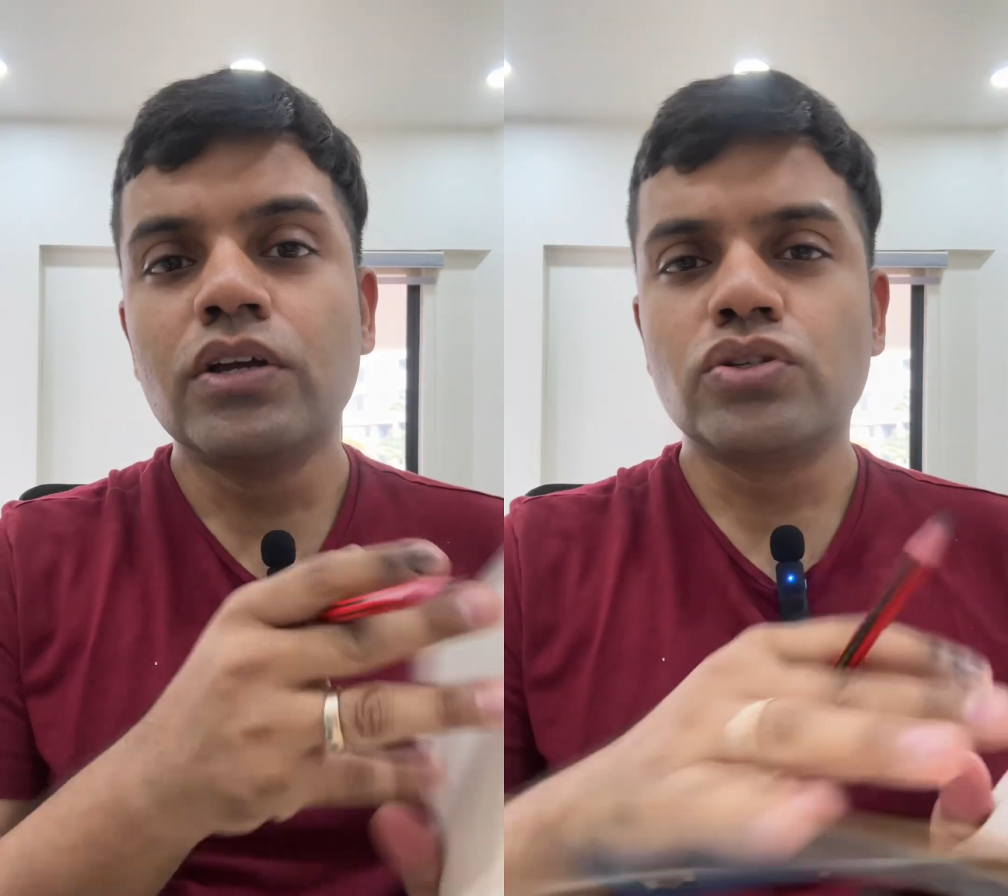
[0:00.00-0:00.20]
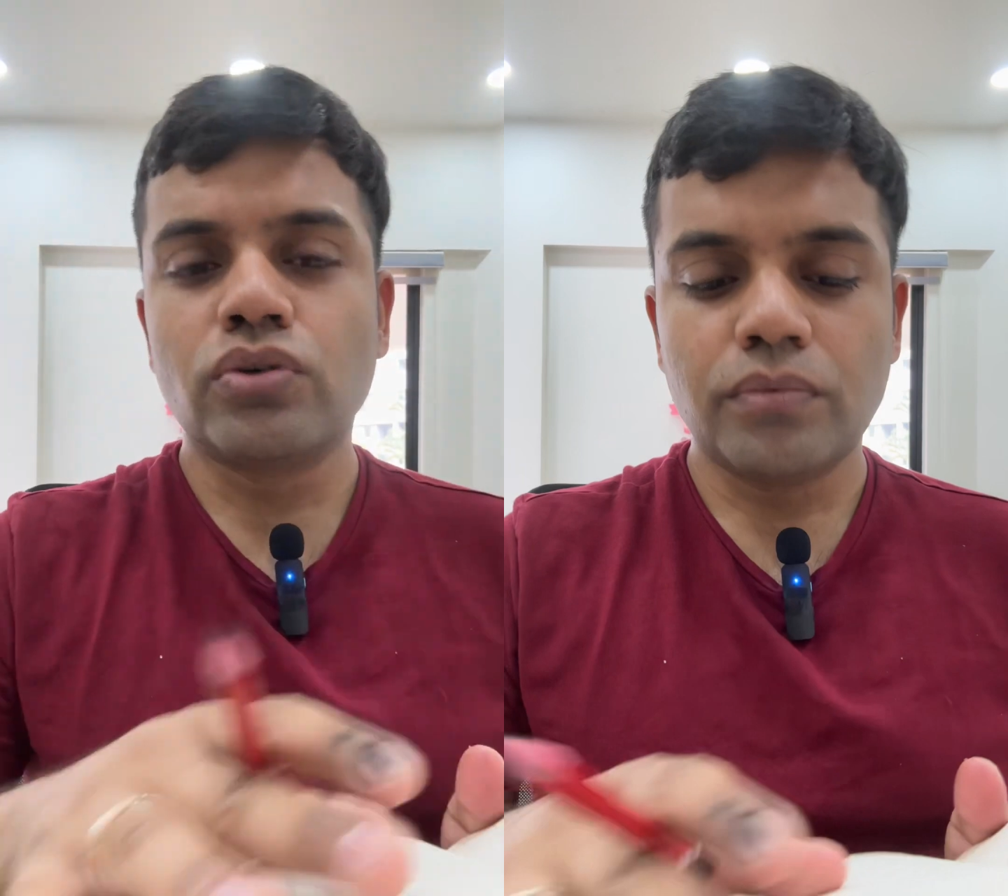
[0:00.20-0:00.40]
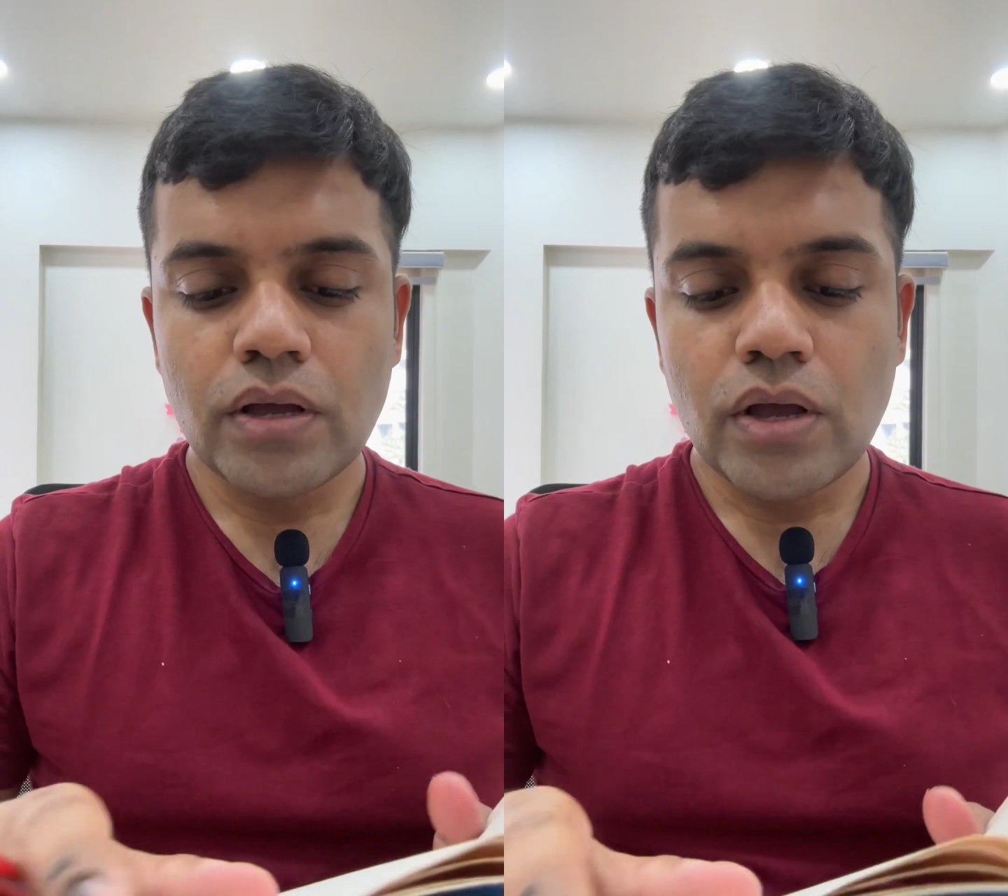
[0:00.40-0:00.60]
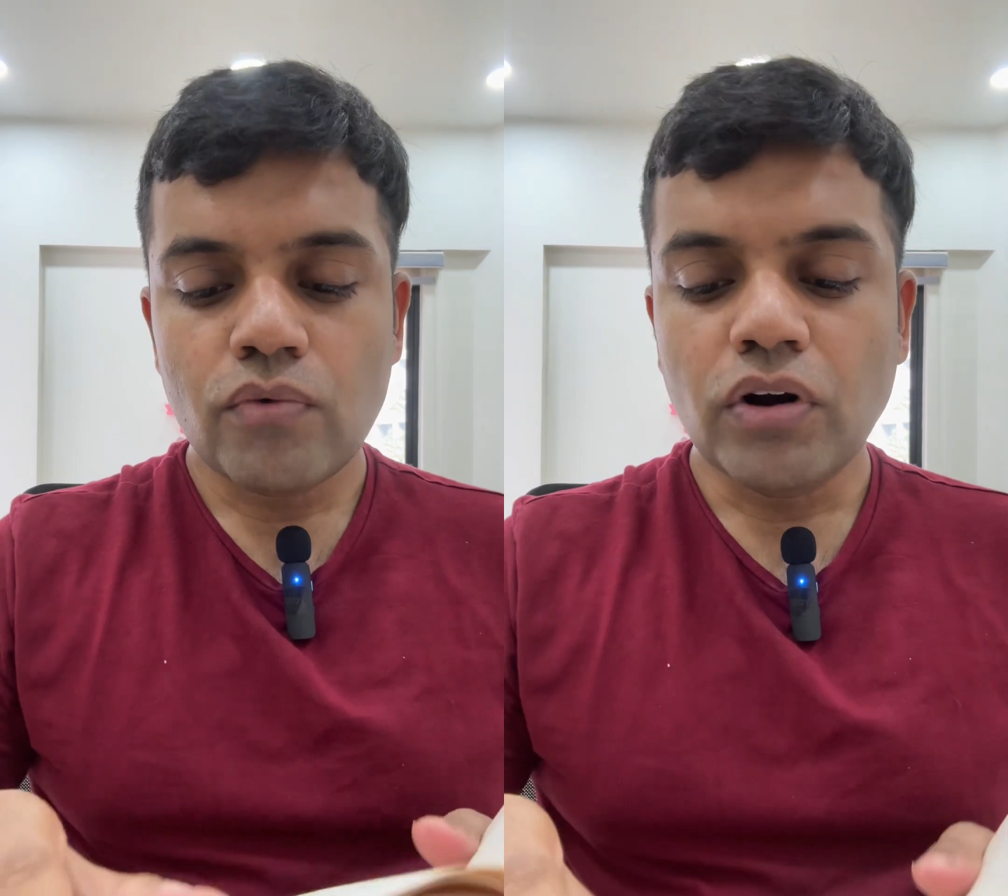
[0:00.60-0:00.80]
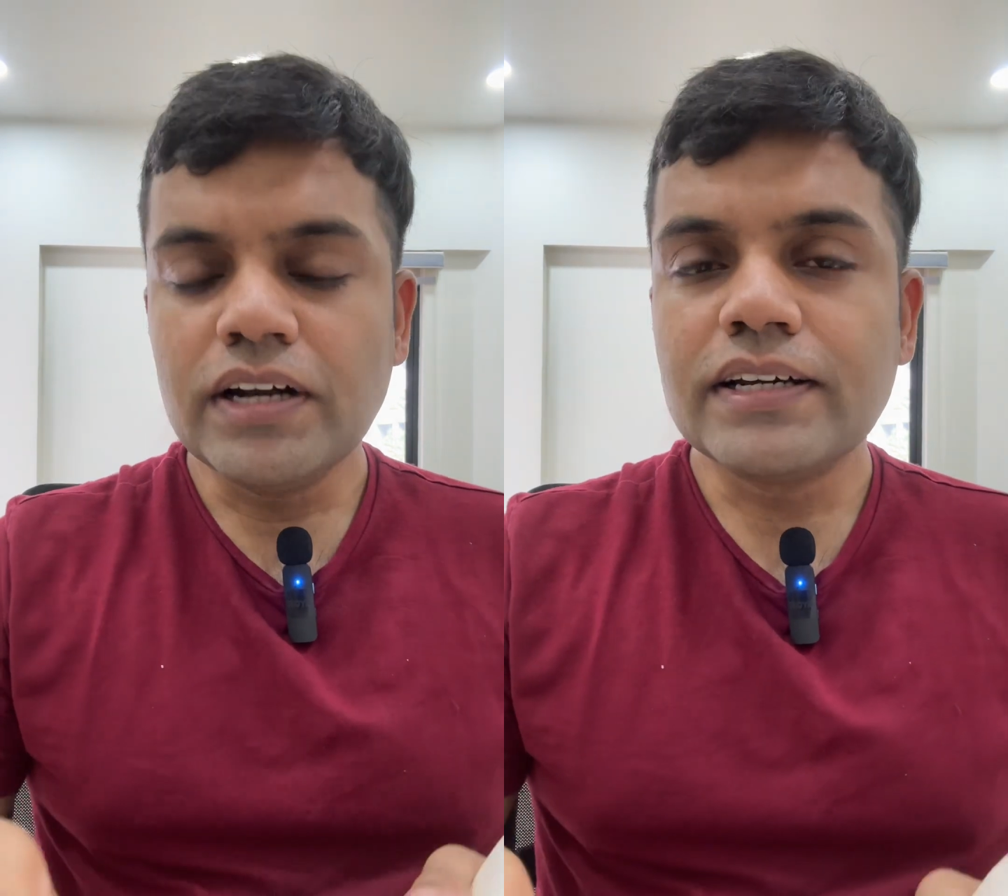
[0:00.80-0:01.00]
So
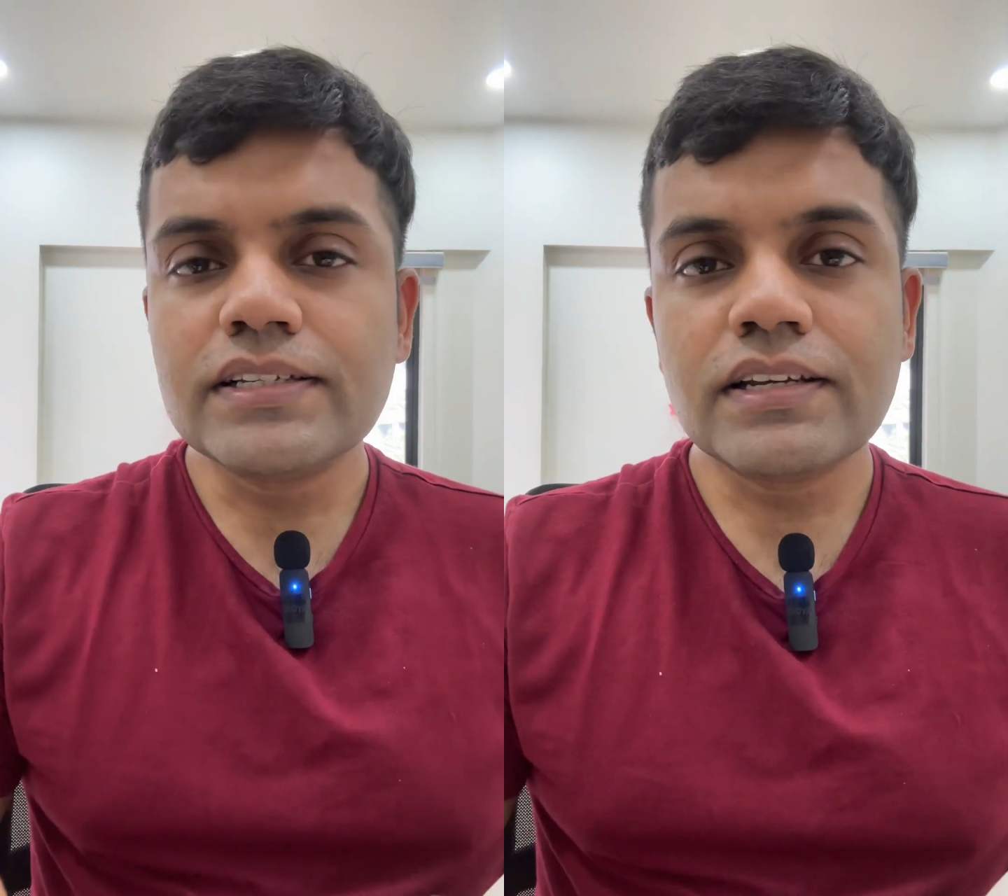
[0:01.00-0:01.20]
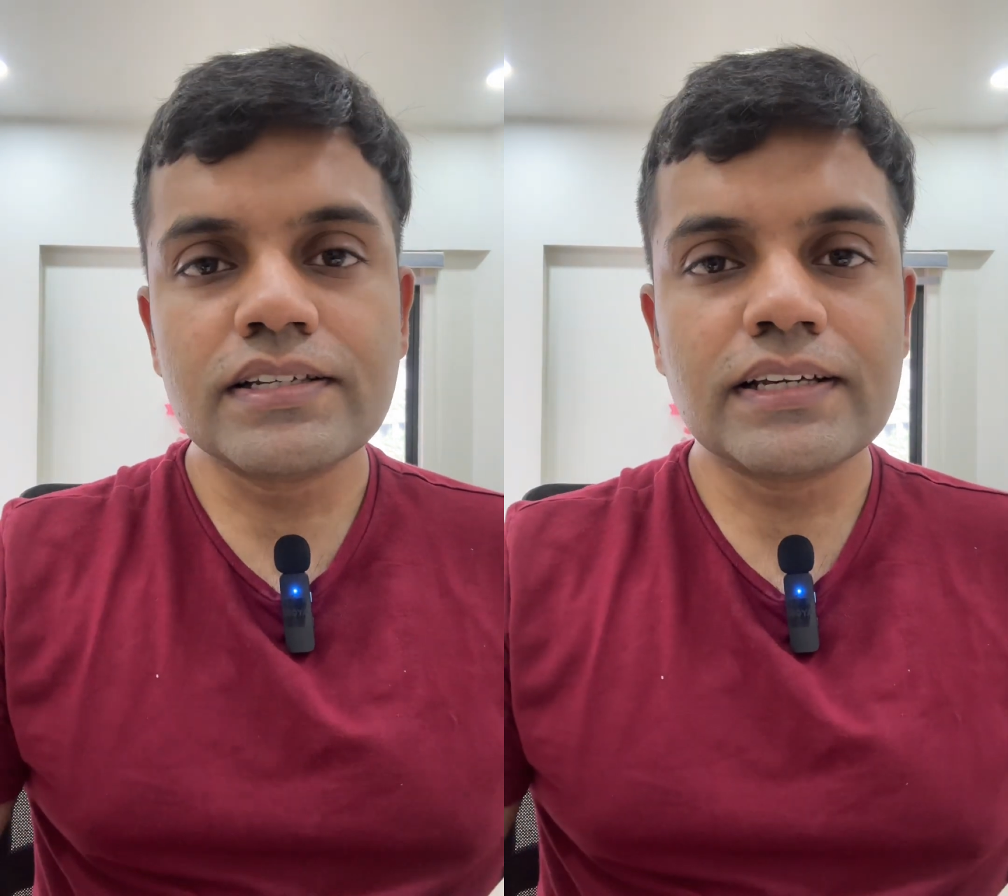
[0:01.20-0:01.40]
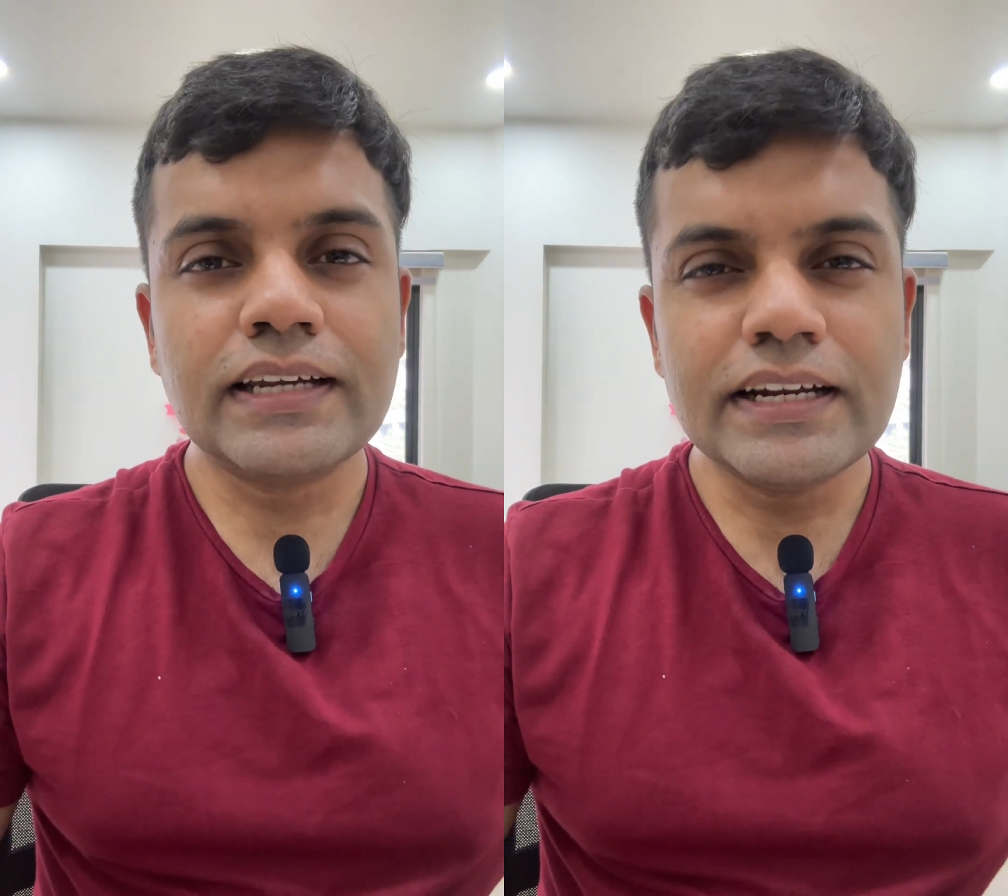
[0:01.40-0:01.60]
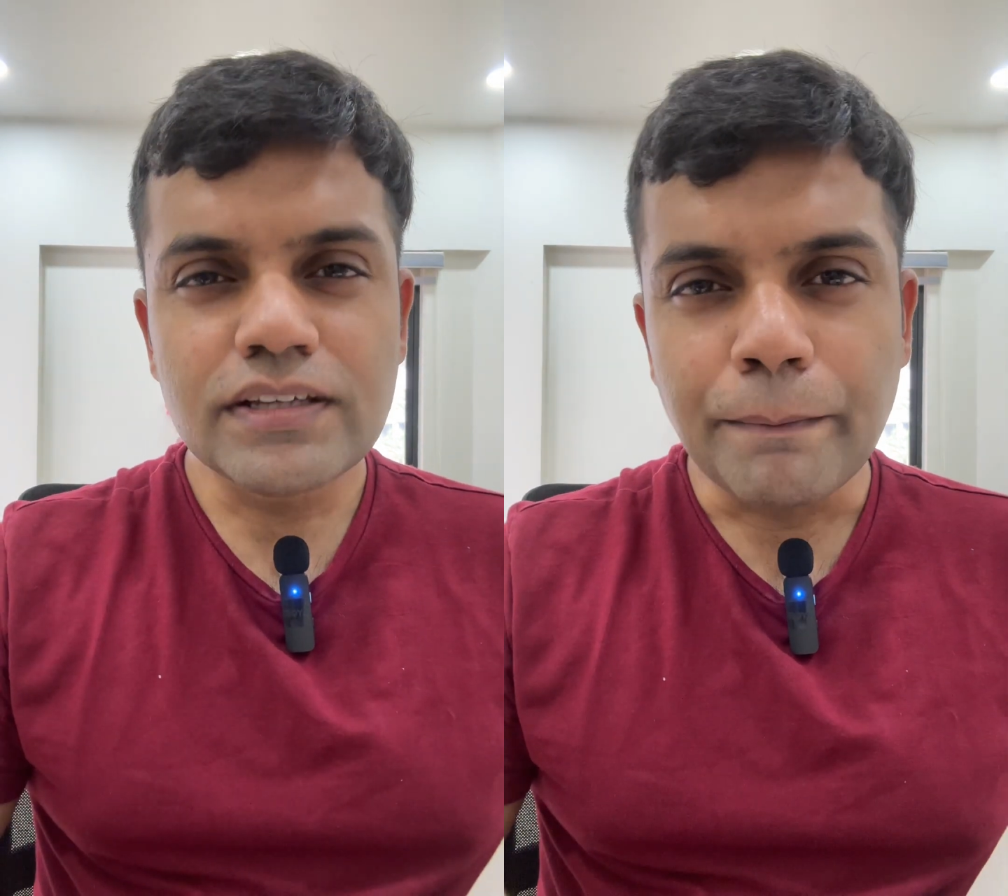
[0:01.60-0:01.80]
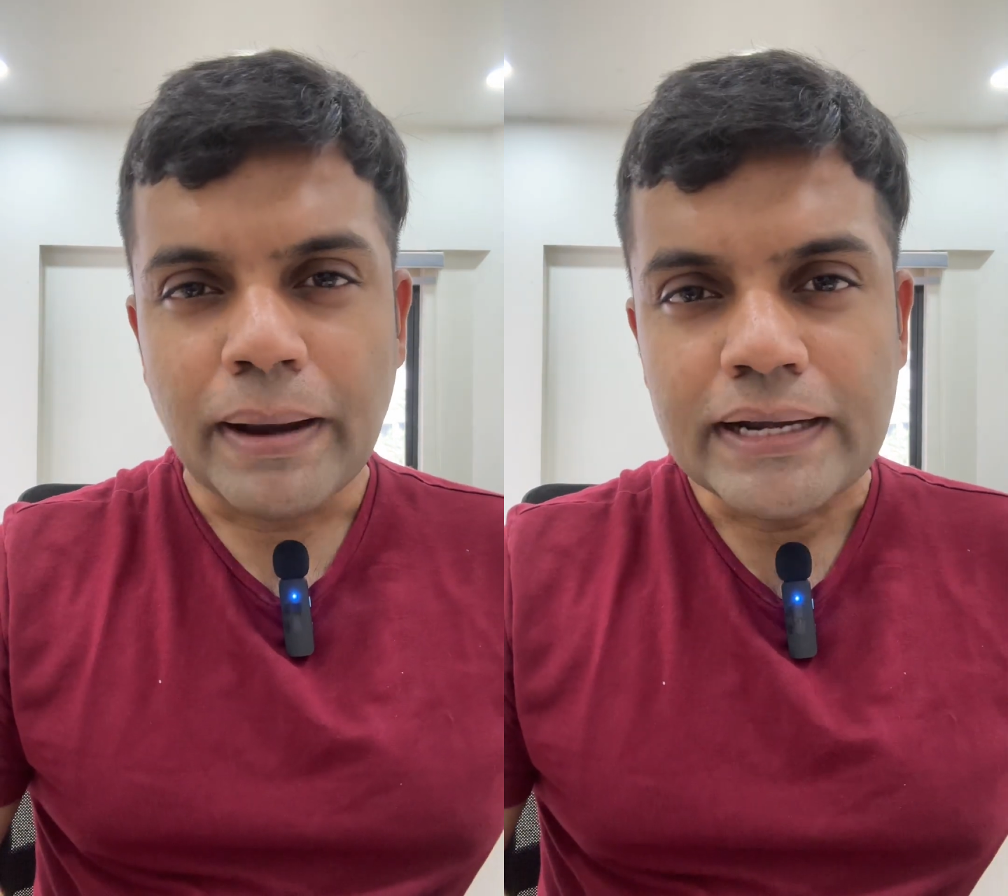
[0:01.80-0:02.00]
what it does is it creates a
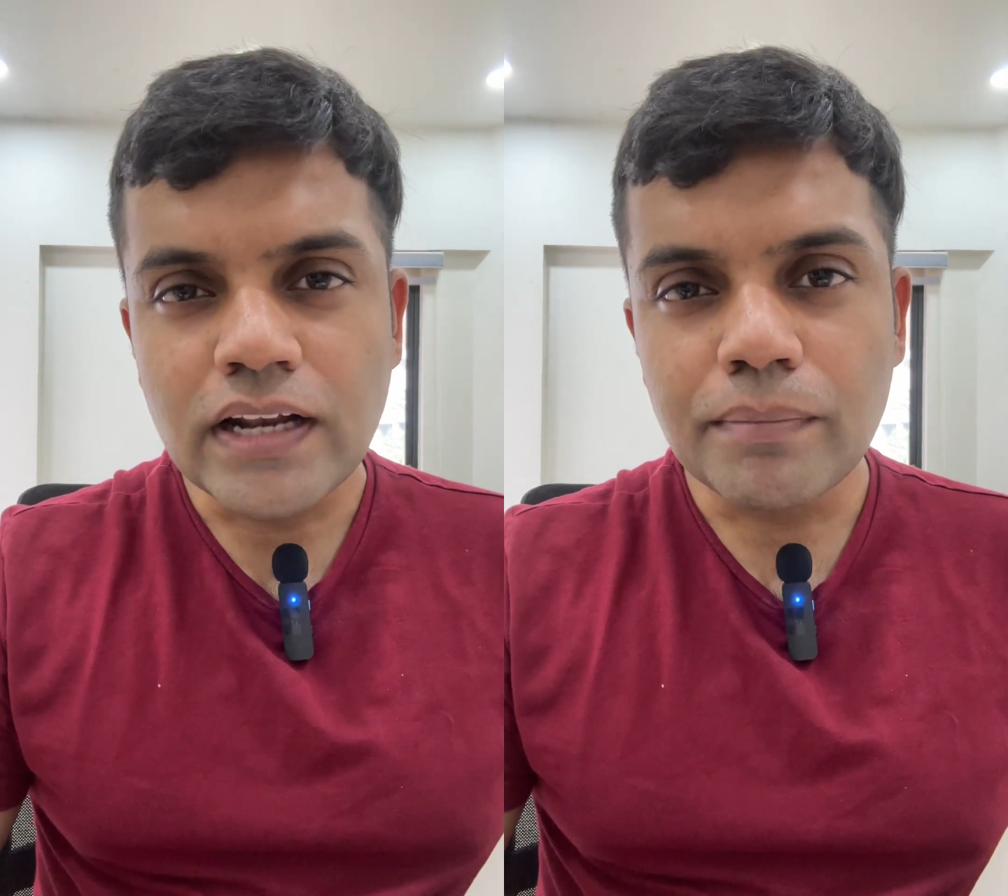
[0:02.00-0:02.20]
mental